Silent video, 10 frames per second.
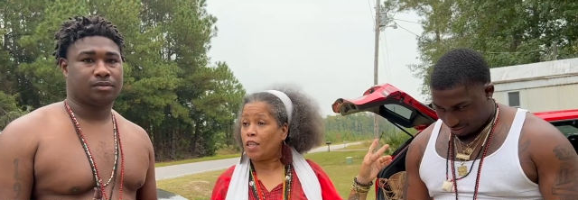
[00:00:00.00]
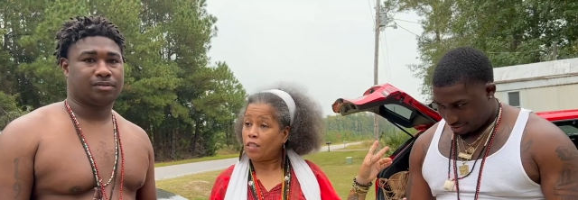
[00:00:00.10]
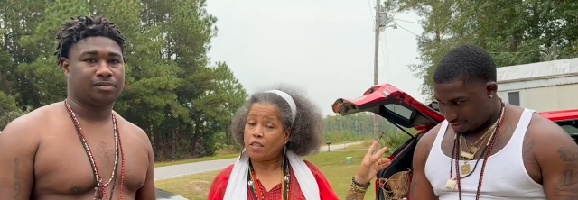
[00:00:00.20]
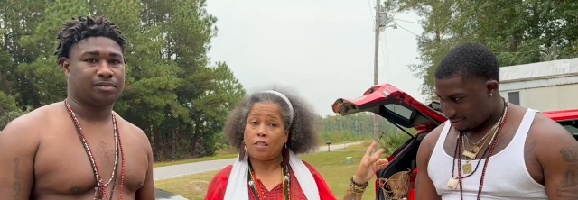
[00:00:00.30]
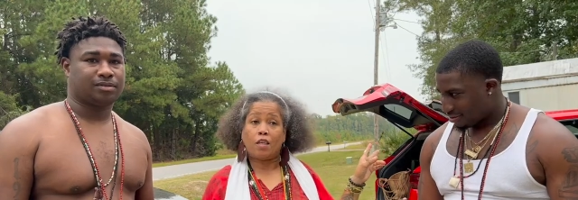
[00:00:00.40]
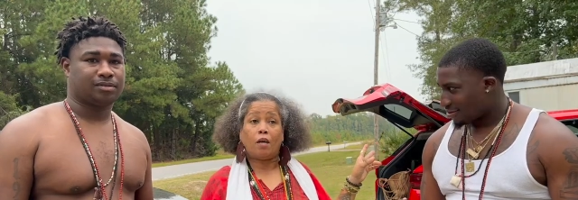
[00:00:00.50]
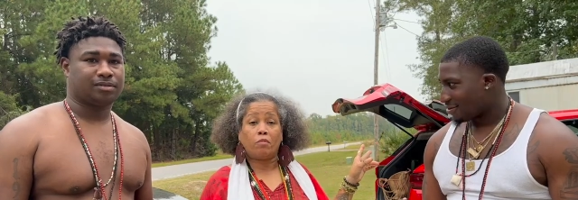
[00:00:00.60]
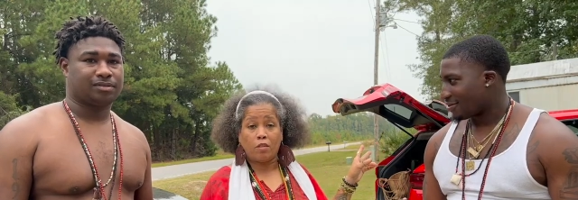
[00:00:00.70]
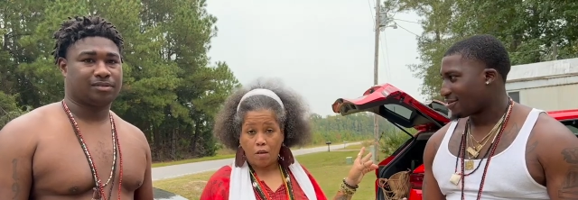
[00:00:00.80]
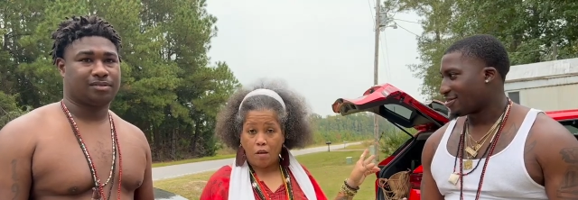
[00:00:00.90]
Speaker 1: just
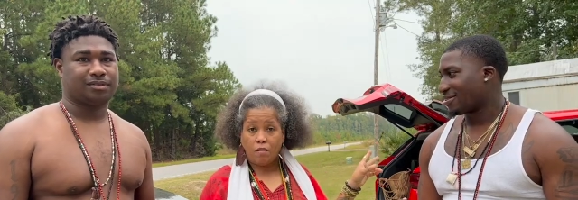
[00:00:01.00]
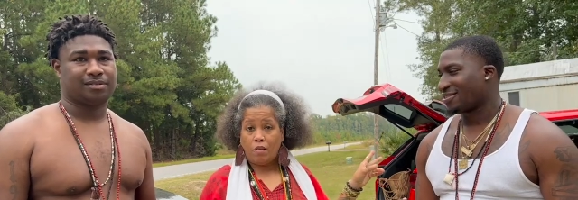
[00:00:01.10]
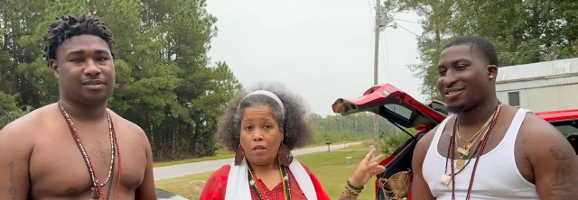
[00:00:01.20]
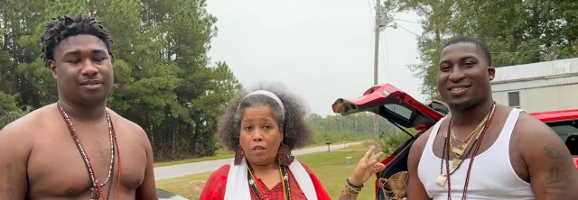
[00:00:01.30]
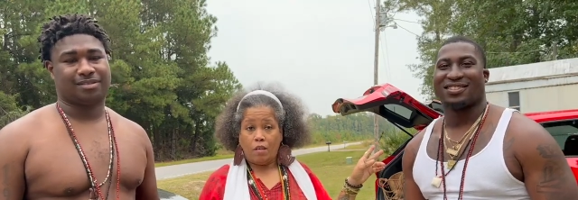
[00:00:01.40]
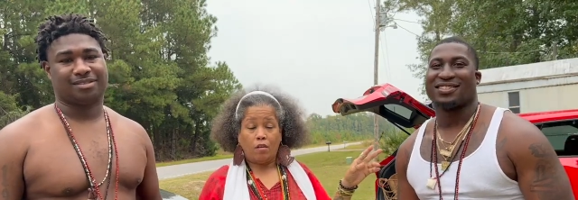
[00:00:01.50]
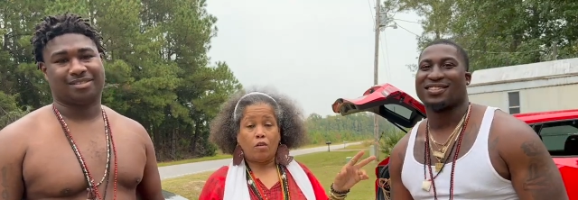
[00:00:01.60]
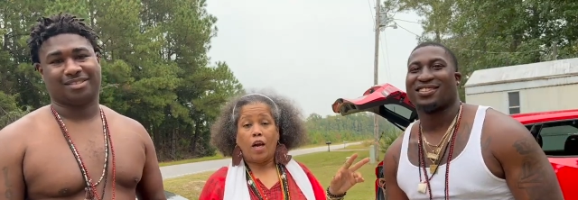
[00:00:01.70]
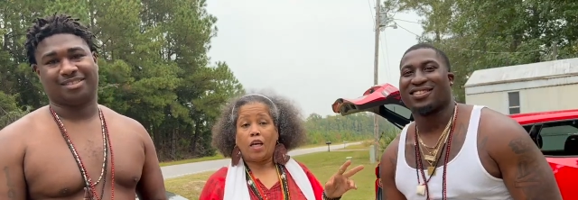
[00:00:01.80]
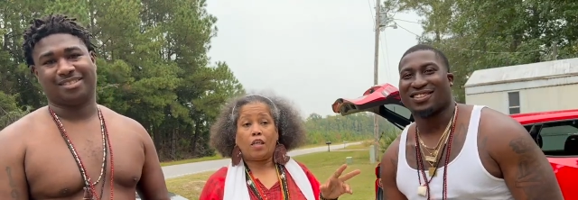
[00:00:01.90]
adopted, y'all. Y'all know
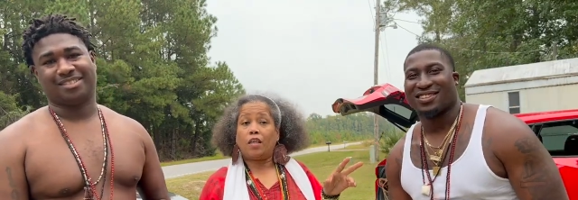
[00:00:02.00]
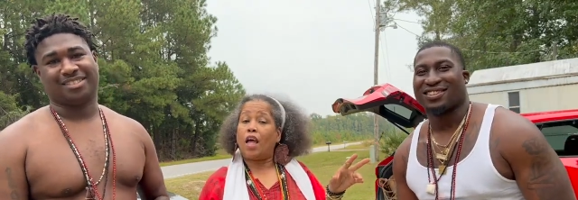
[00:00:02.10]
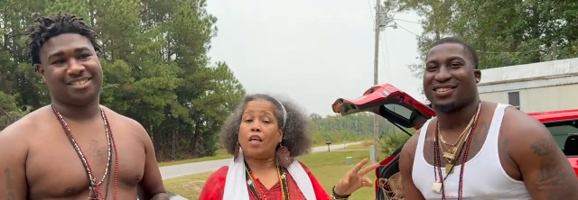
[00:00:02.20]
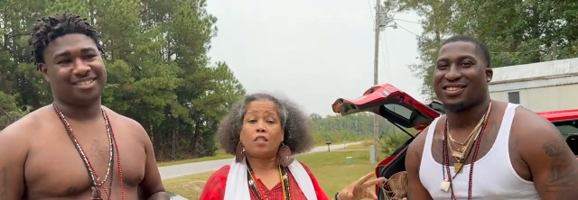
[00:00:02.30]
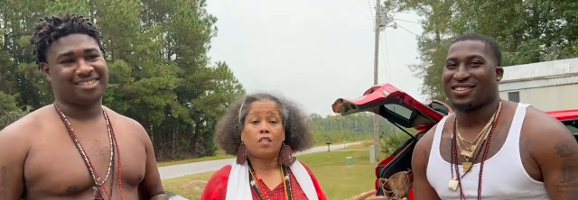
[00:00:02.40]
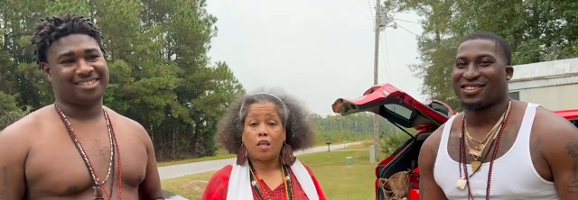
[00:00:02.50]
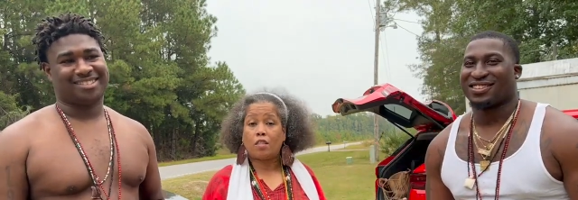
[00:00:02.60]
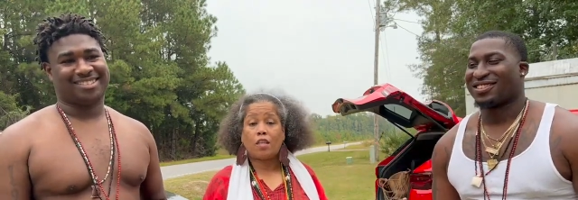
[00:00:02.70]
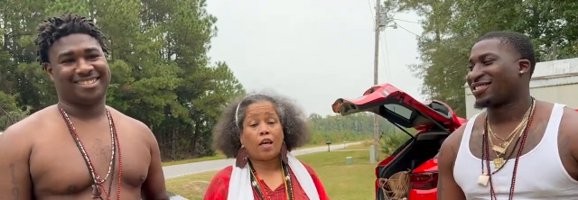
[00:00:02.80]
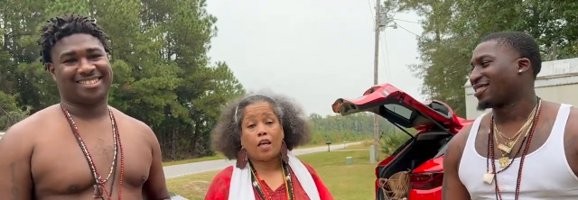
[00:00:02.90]
I got a lot of sons,
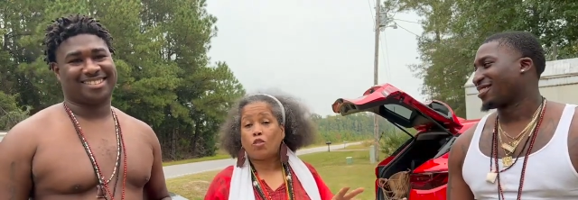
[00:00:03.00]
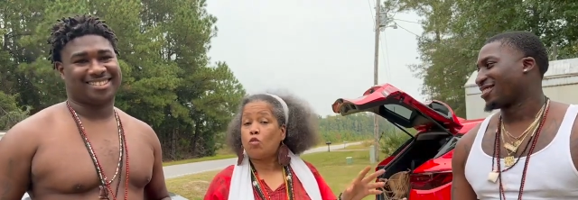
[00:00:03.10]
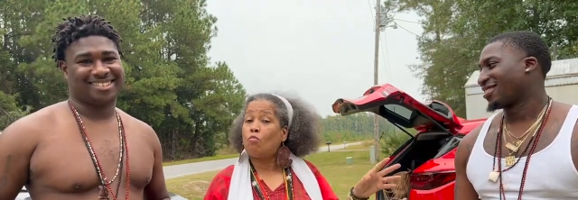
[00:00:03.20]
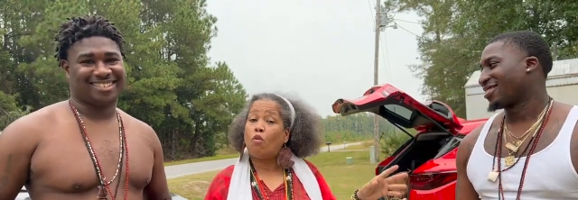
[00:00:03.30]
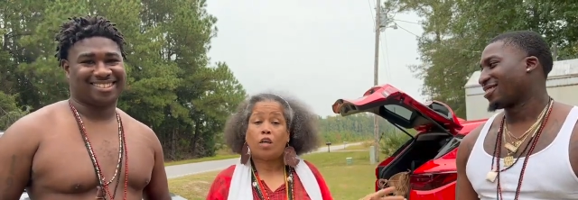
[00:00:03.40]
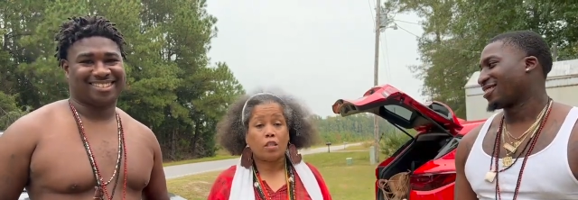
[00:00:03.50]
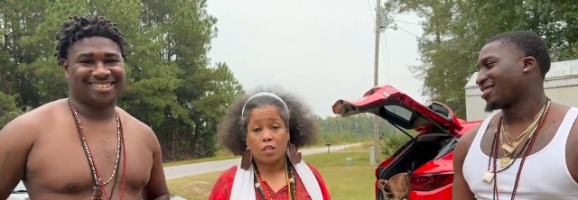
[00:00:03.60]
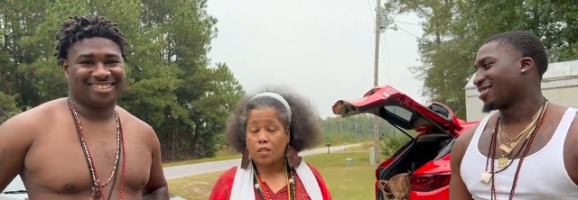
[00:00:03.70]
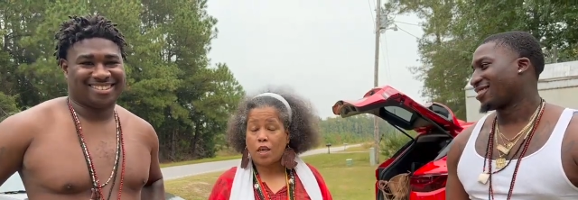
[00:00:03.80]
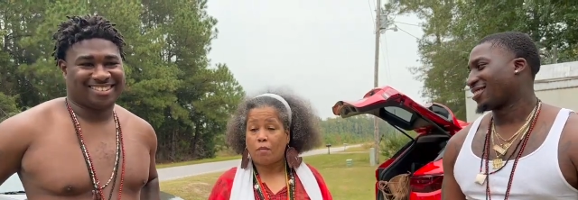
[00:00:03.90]
and I got two more I just
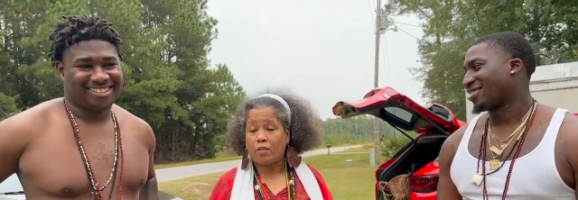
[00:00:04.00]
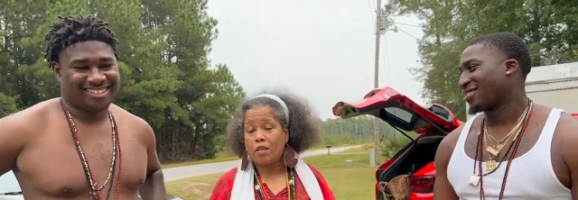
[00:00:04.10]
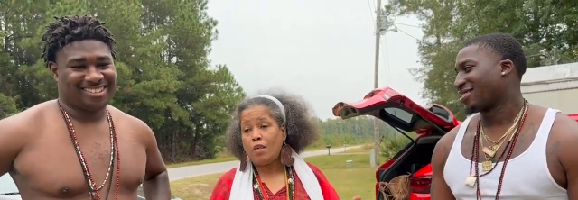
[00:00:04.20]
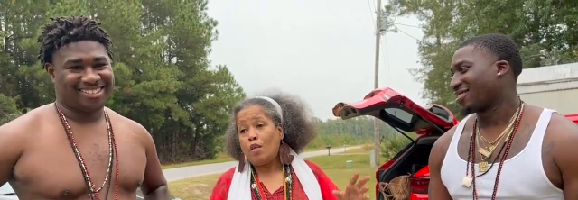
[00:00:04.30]
adopted.